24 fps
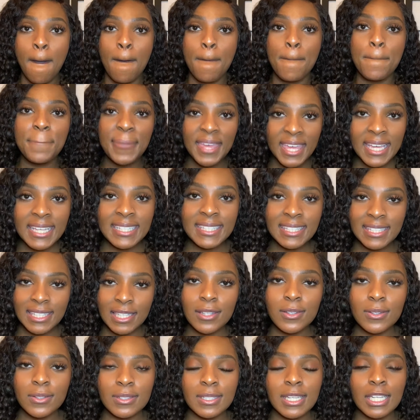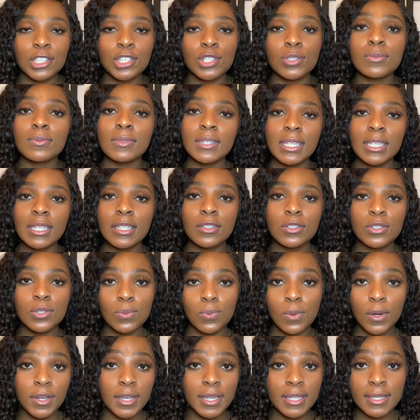big skills that you need to
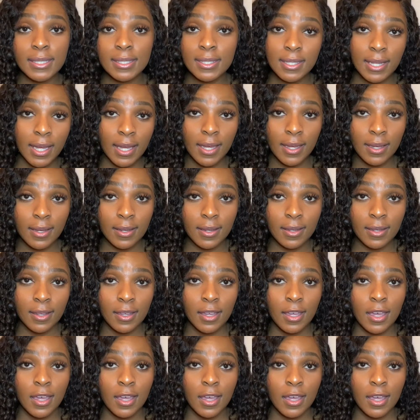work in psych.